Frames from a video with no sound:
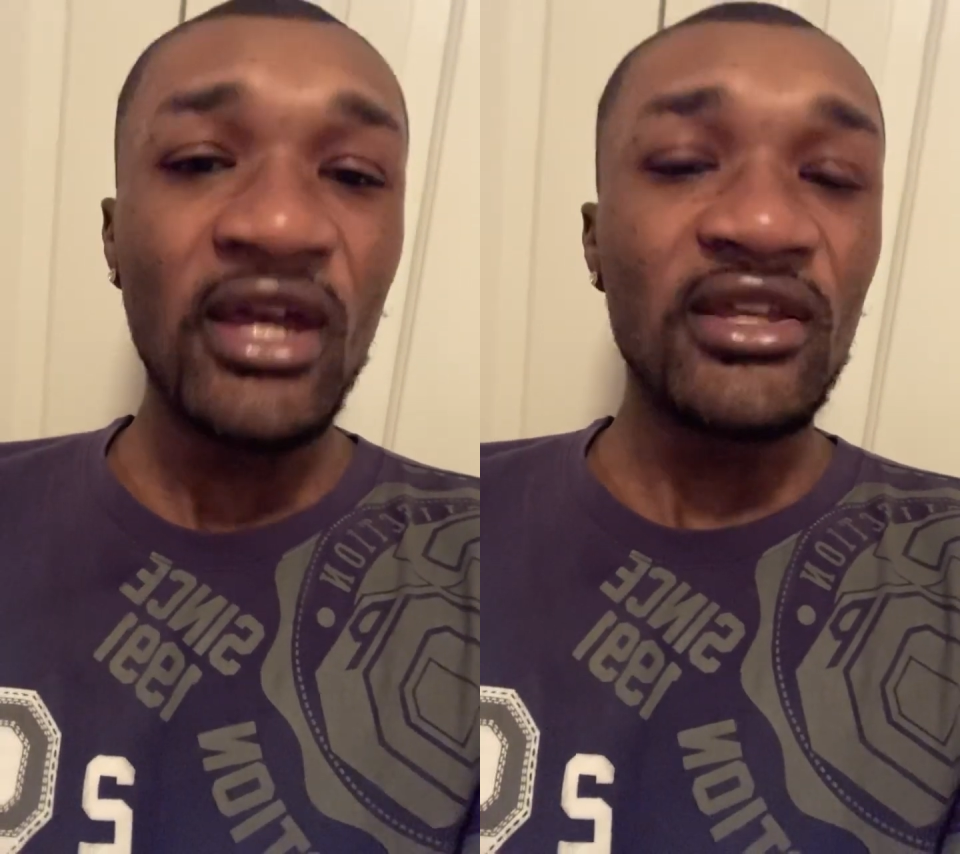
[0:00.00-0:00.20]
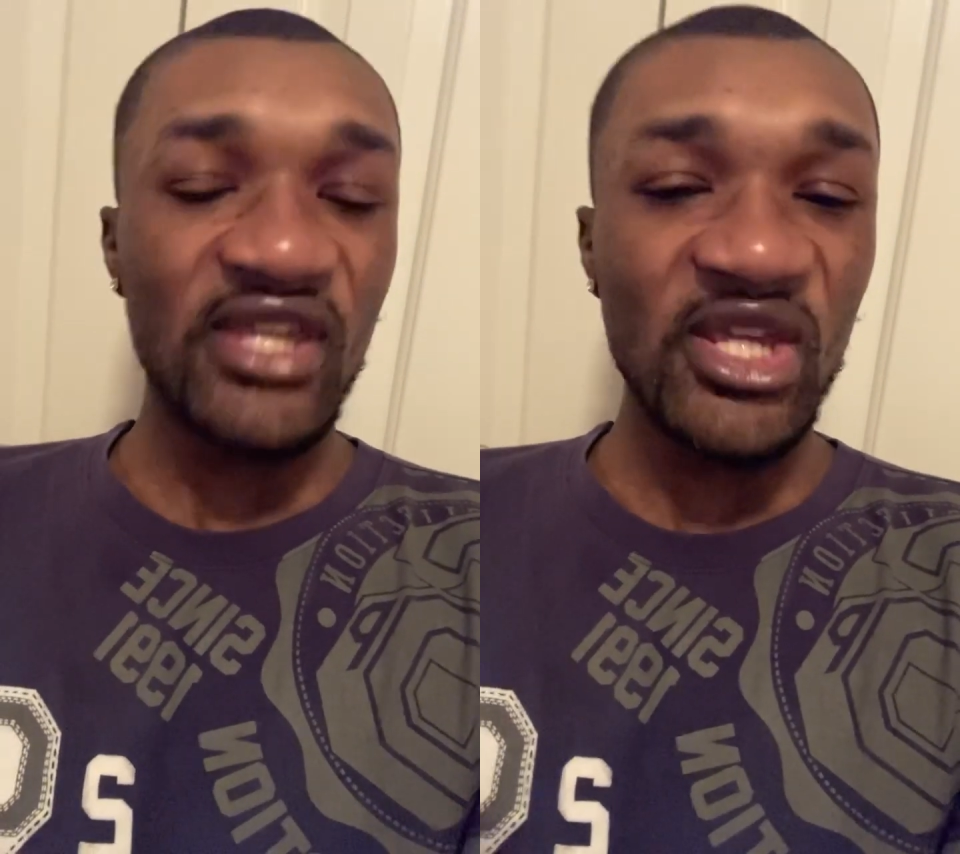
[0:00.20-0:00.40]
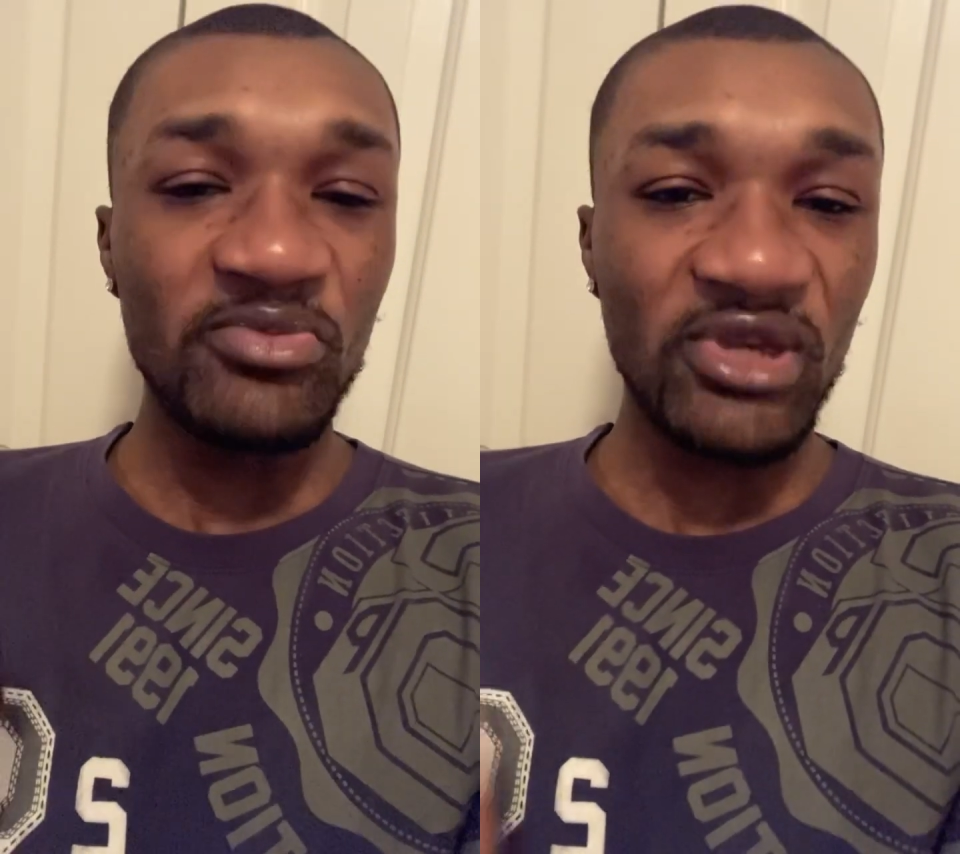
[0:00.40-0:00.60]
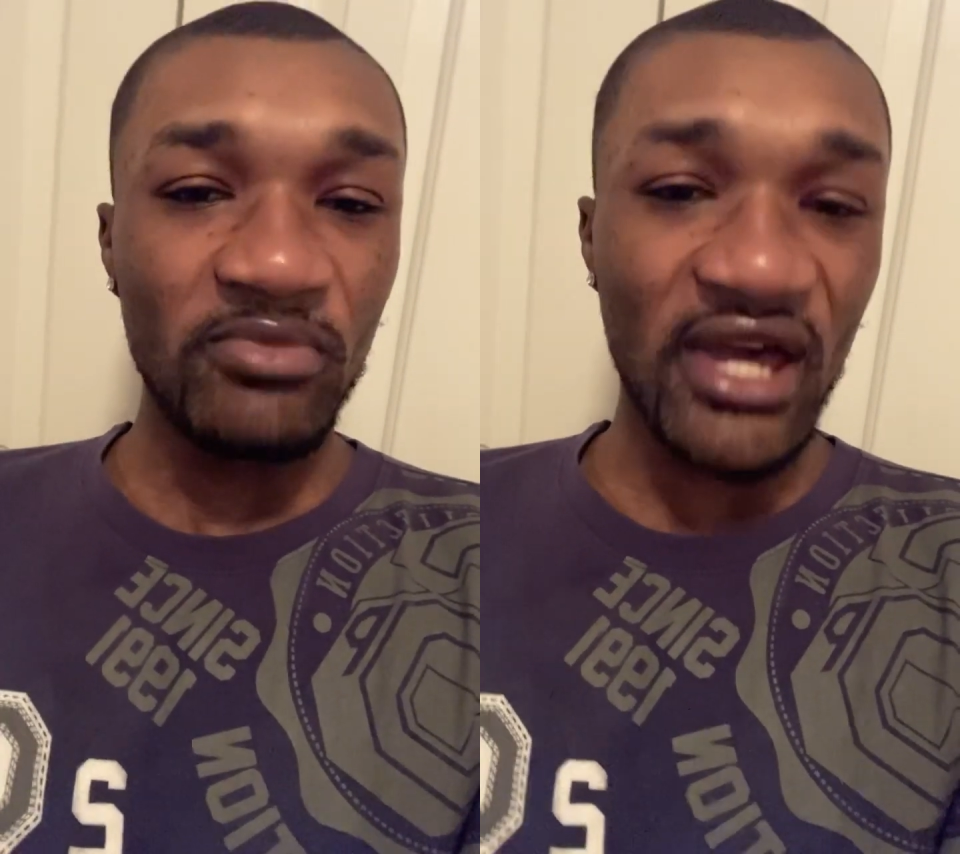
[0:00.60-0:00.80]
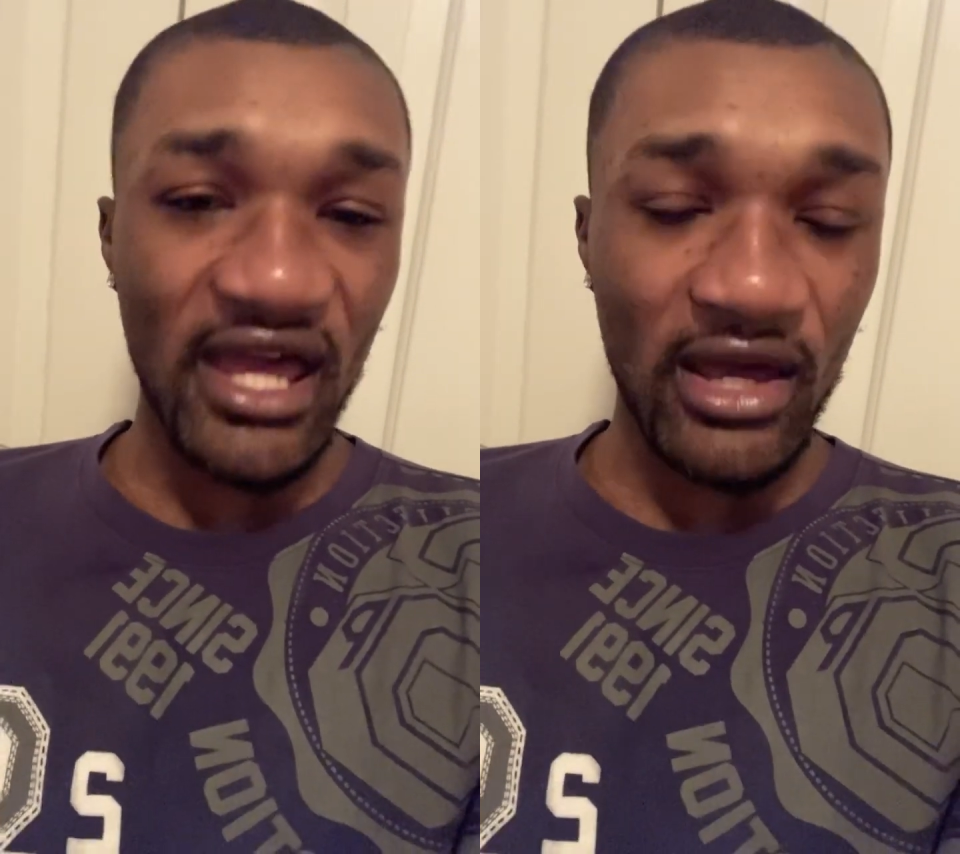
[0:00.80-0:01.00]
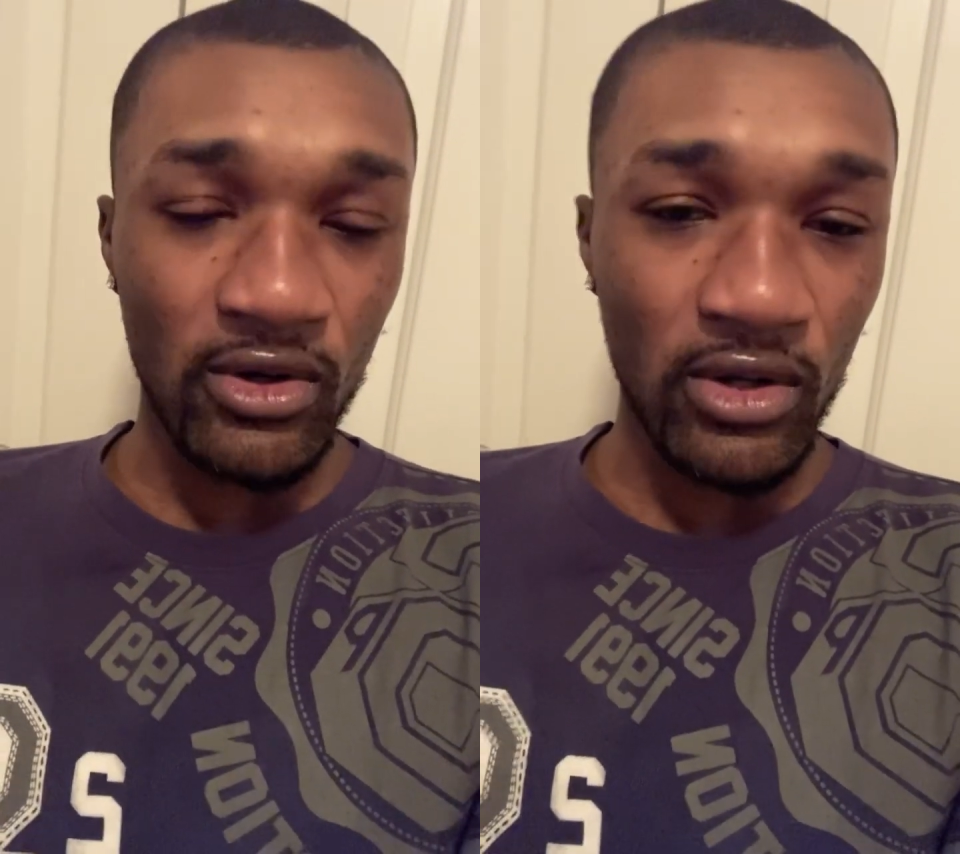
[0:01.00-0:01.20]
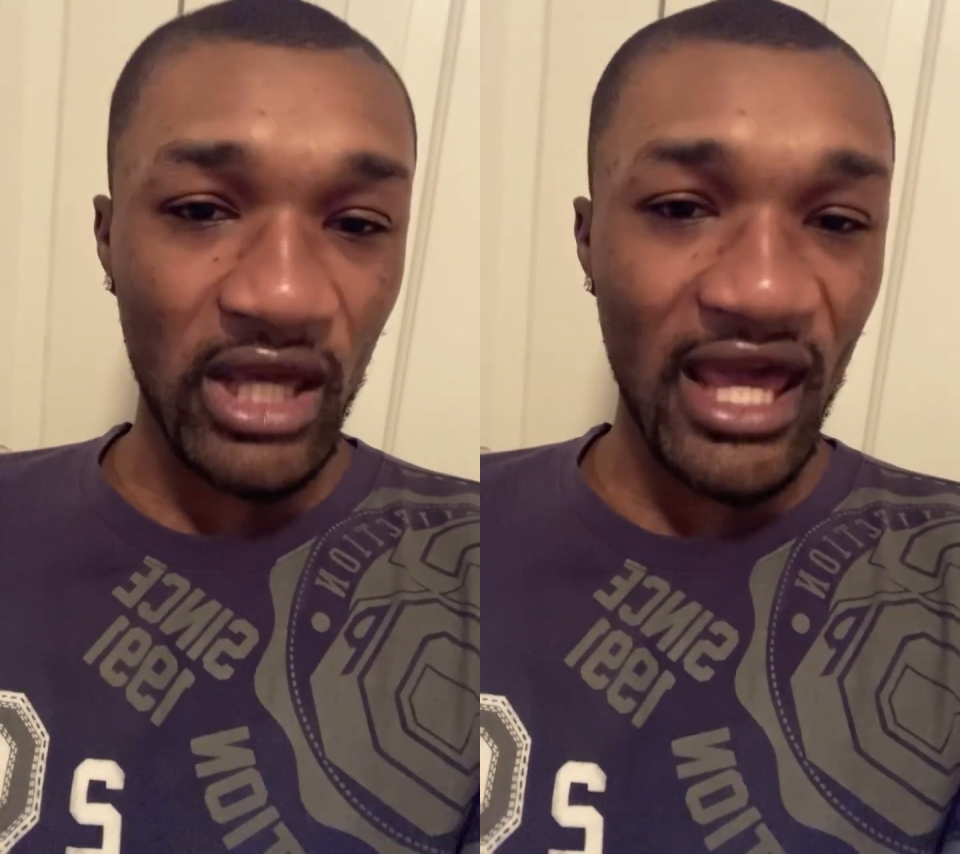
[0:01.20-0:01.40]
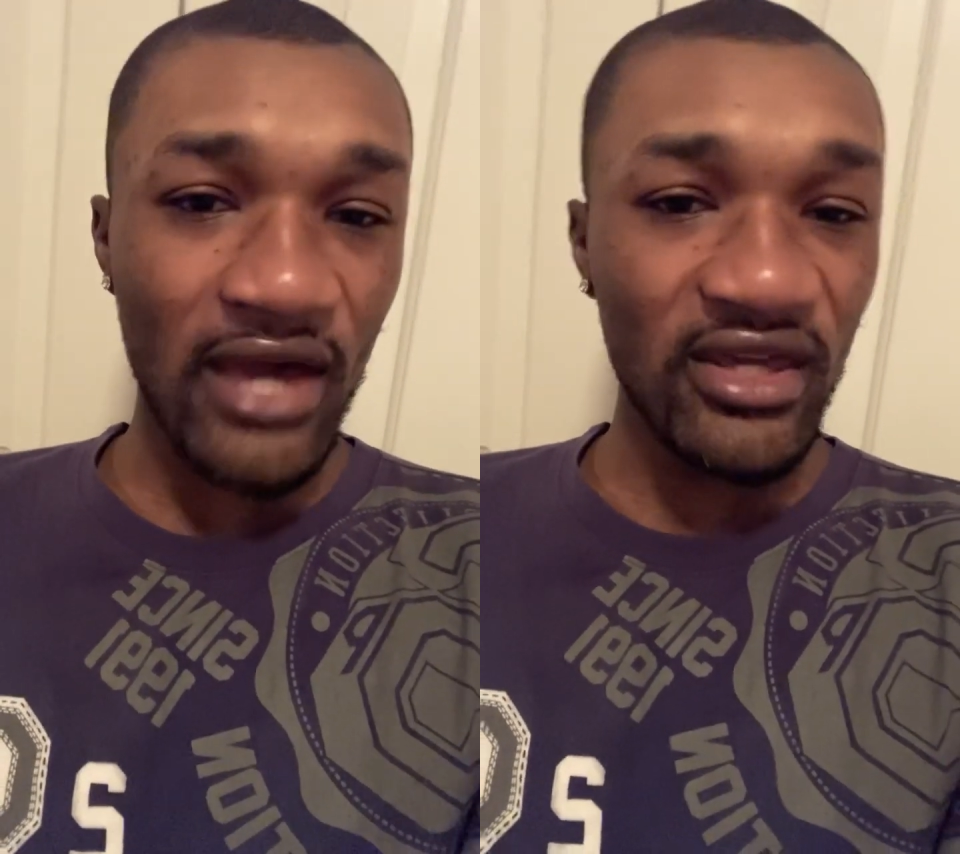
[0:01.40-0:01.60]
These people out